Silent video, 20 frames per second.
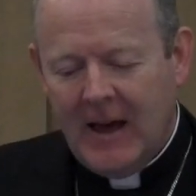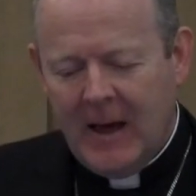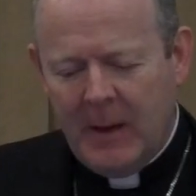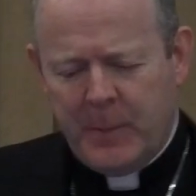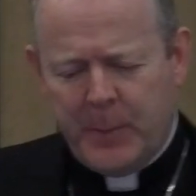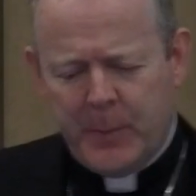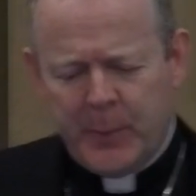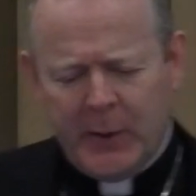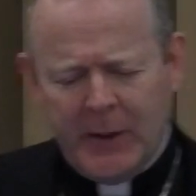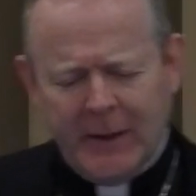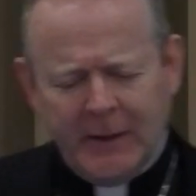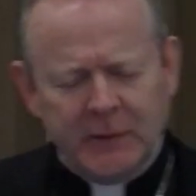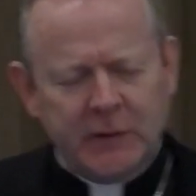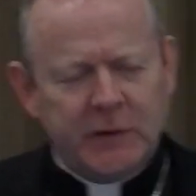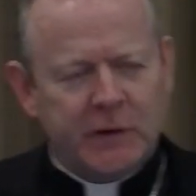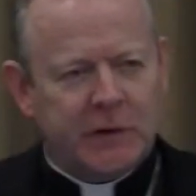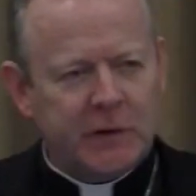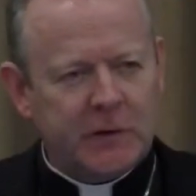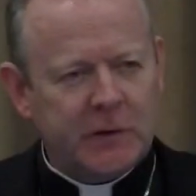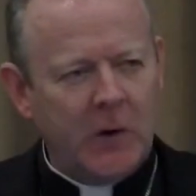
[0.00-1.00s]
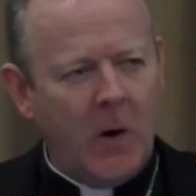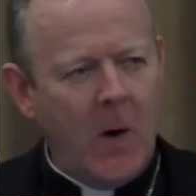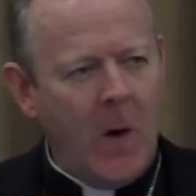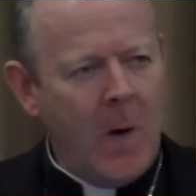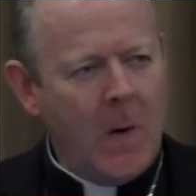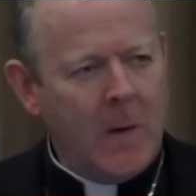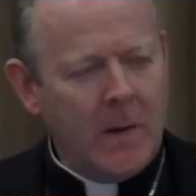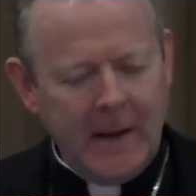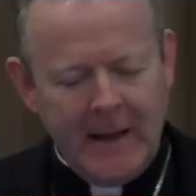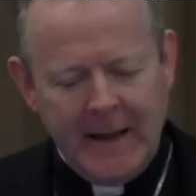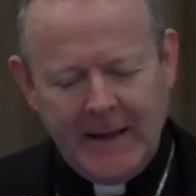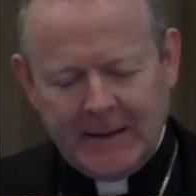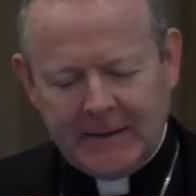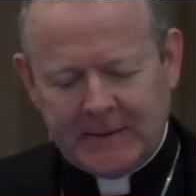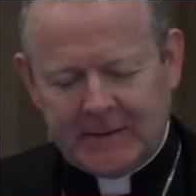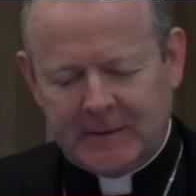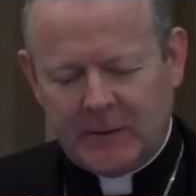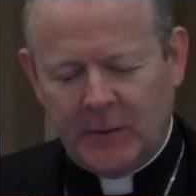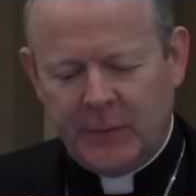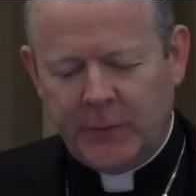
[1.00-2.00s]
It brings strong
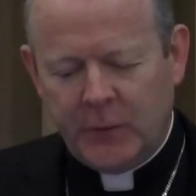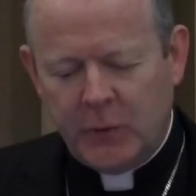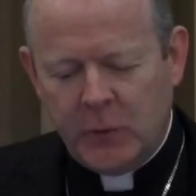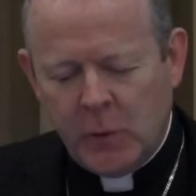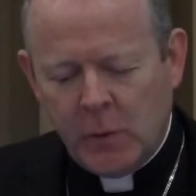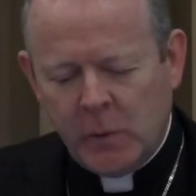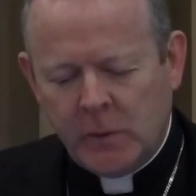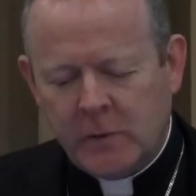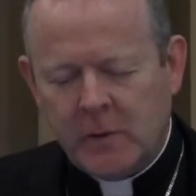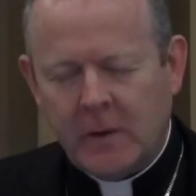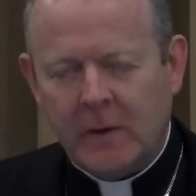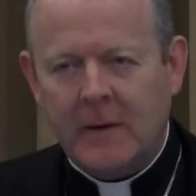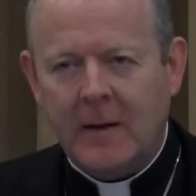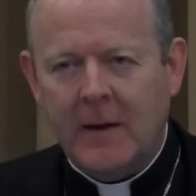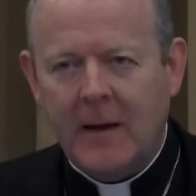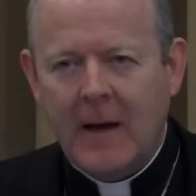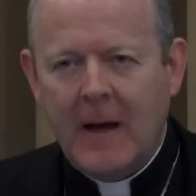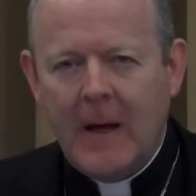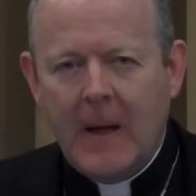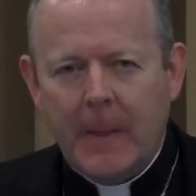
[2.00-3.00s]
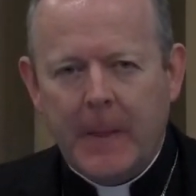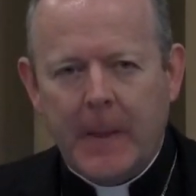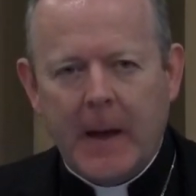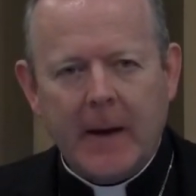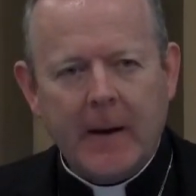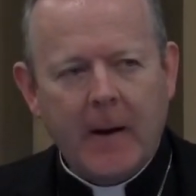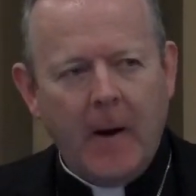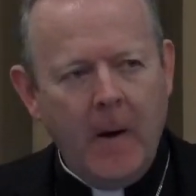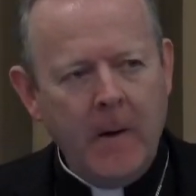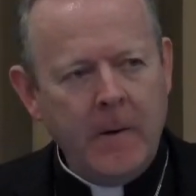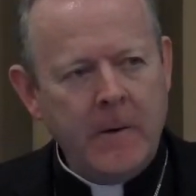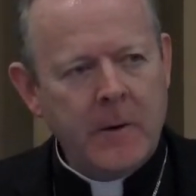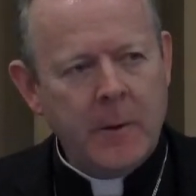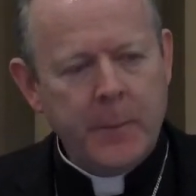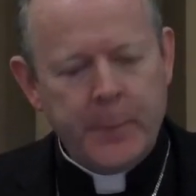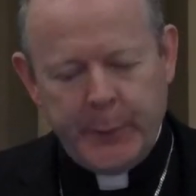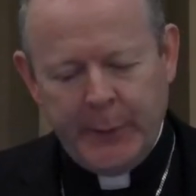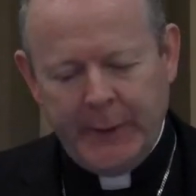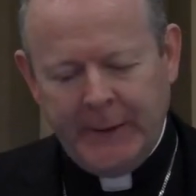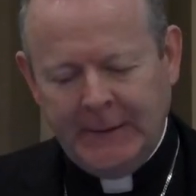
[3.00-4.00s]
links of union that
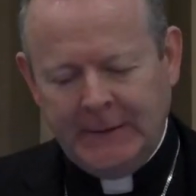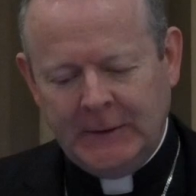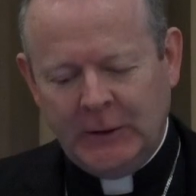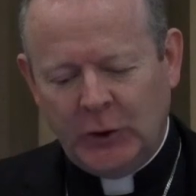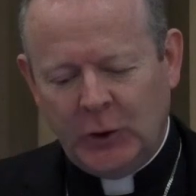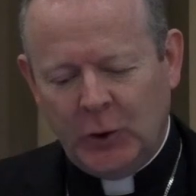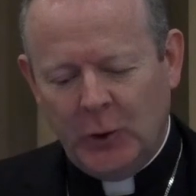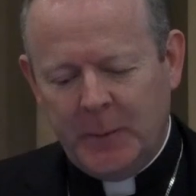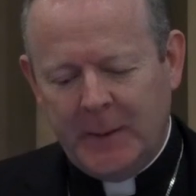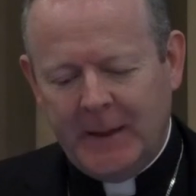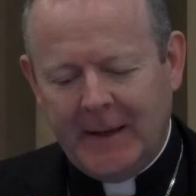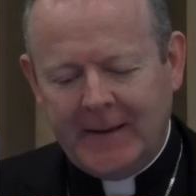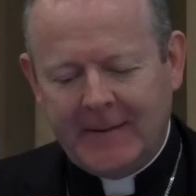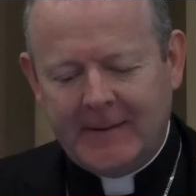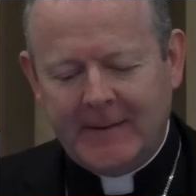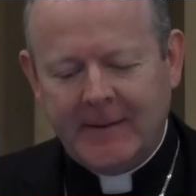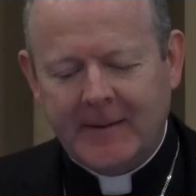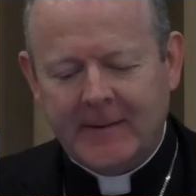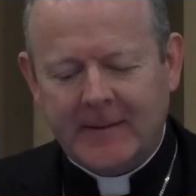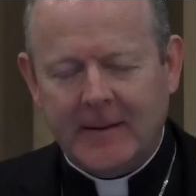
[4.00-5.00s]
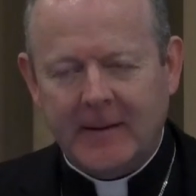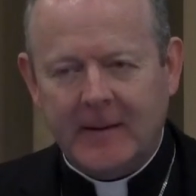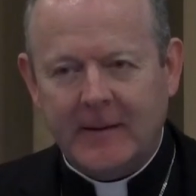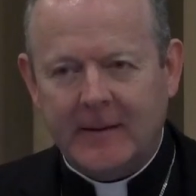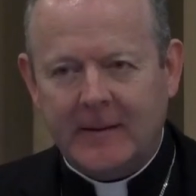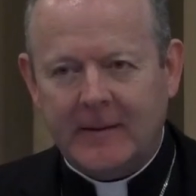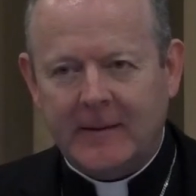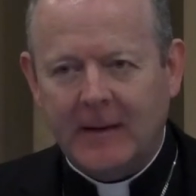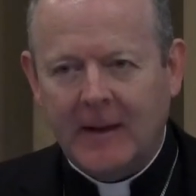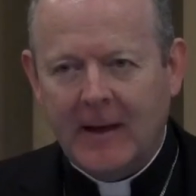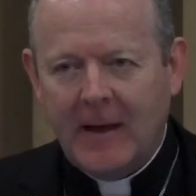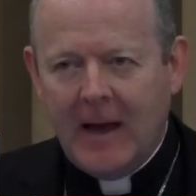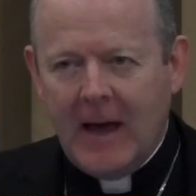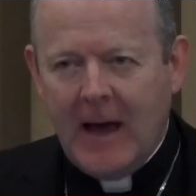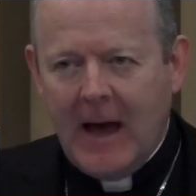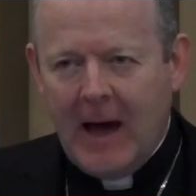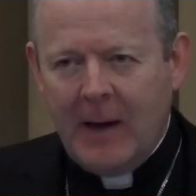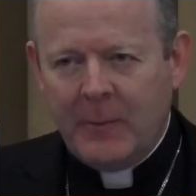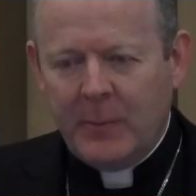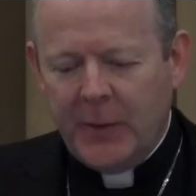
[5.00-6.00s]
underpin human existence,
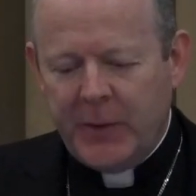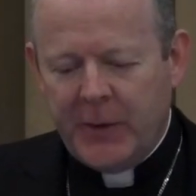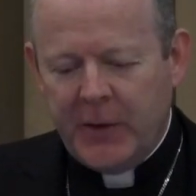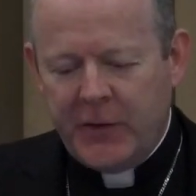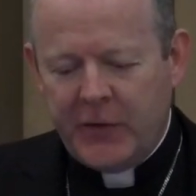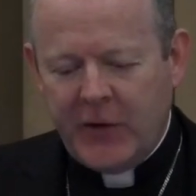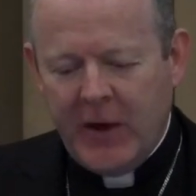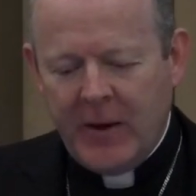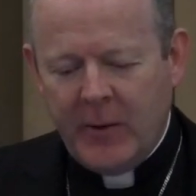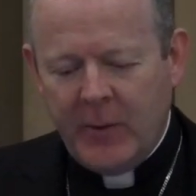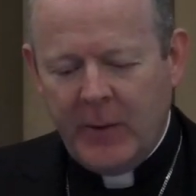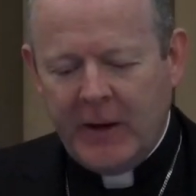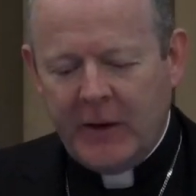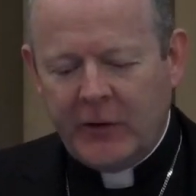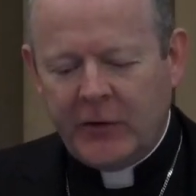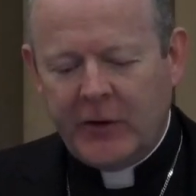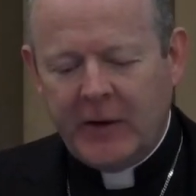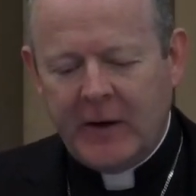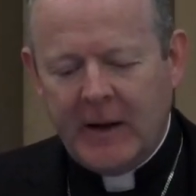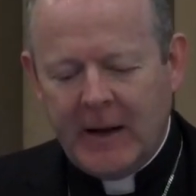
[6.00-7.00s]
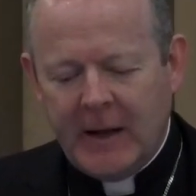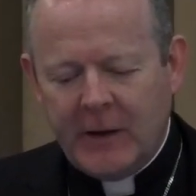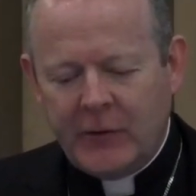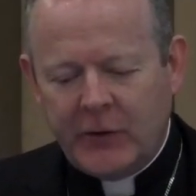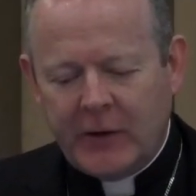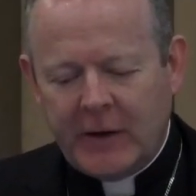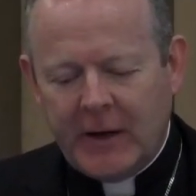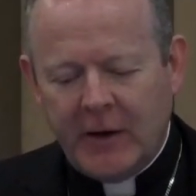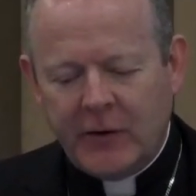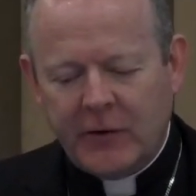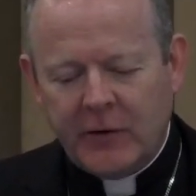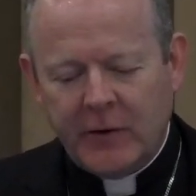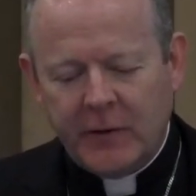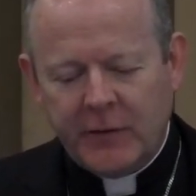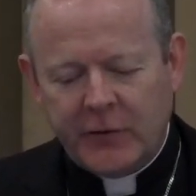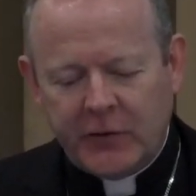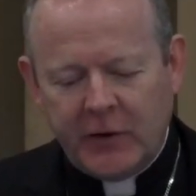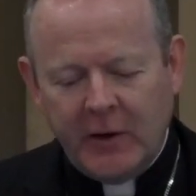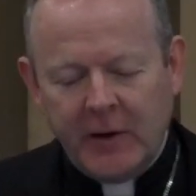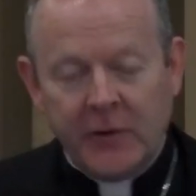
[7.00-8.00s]
and with the generation and education
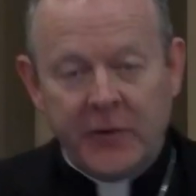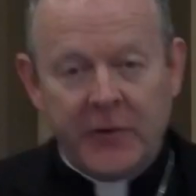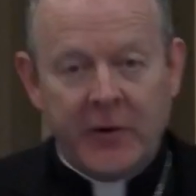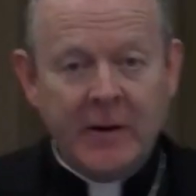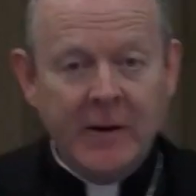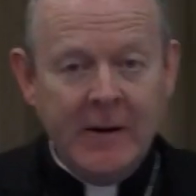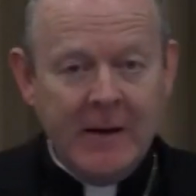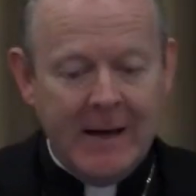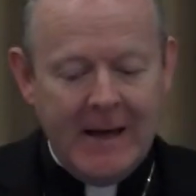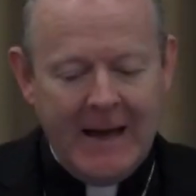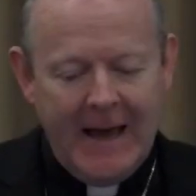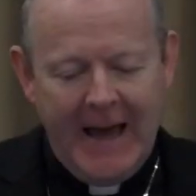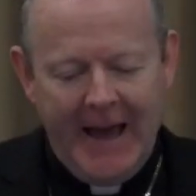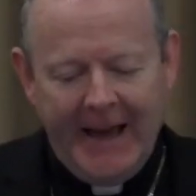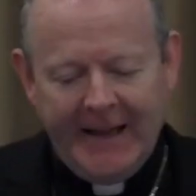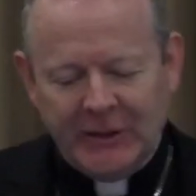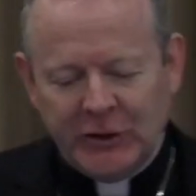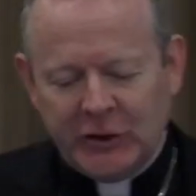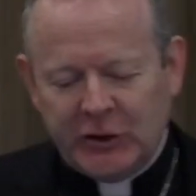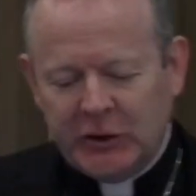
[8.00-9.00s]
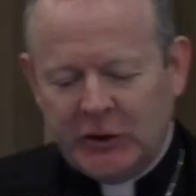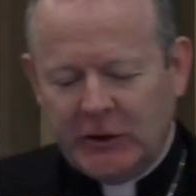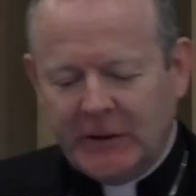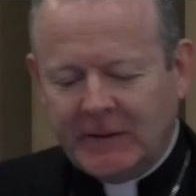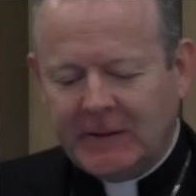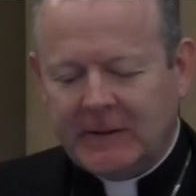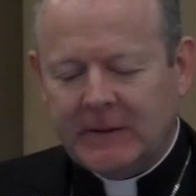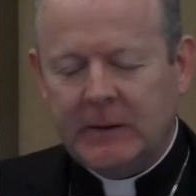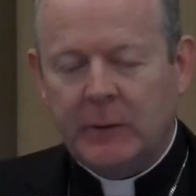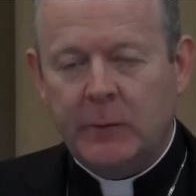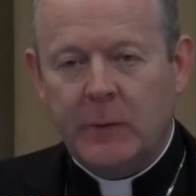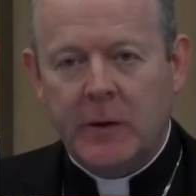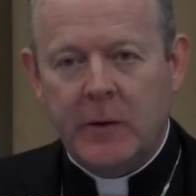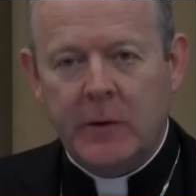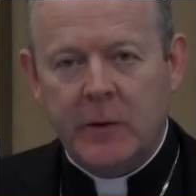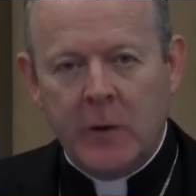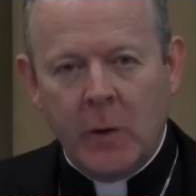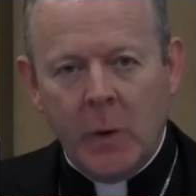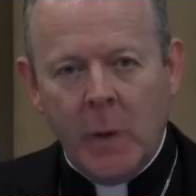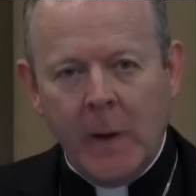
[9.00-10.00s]
of children, ensures the
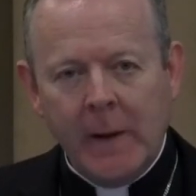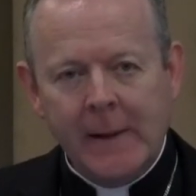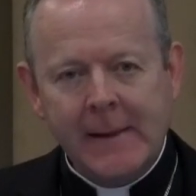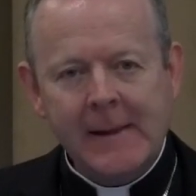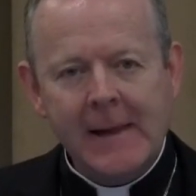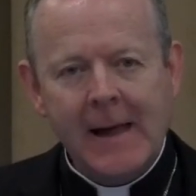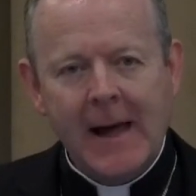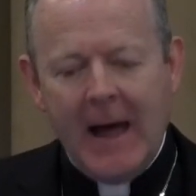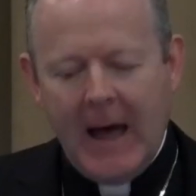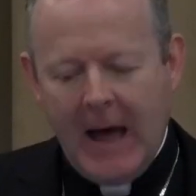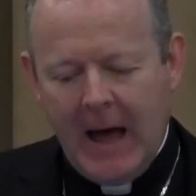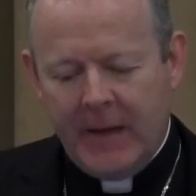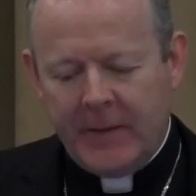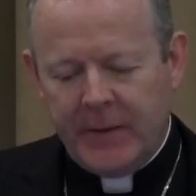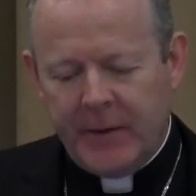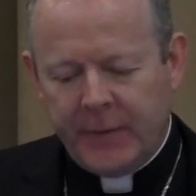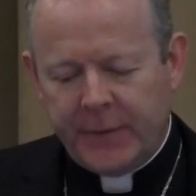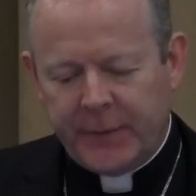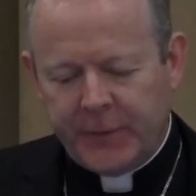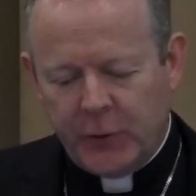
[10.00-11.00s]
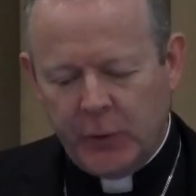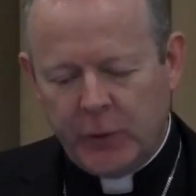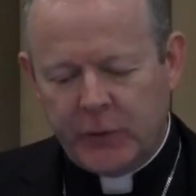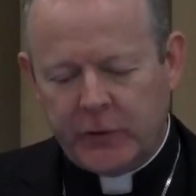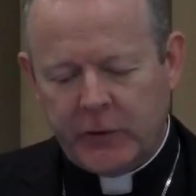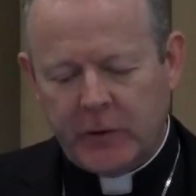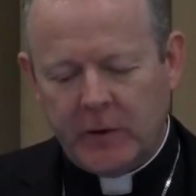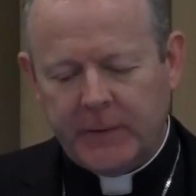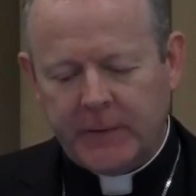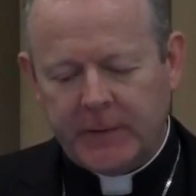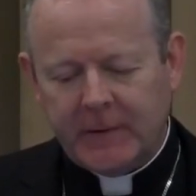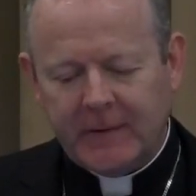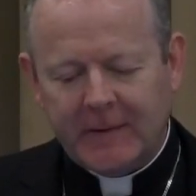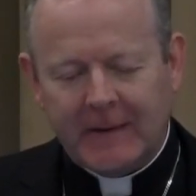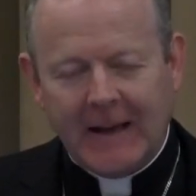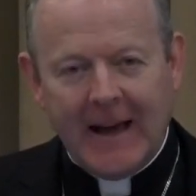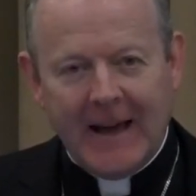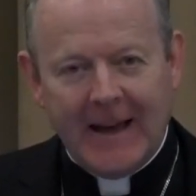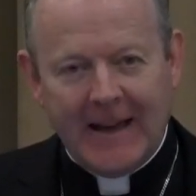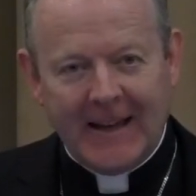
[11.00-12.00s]
renewal and the future of
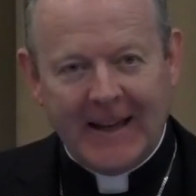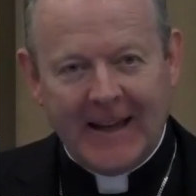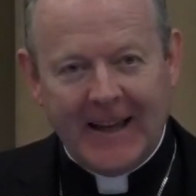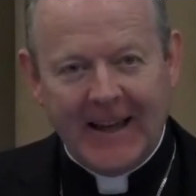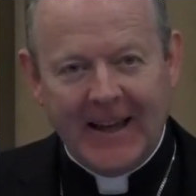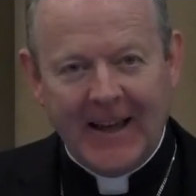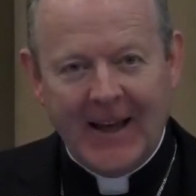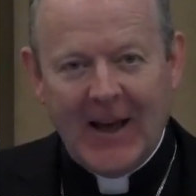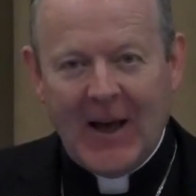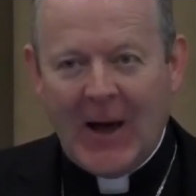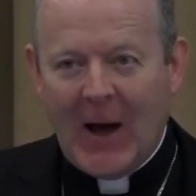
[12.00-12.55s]
society.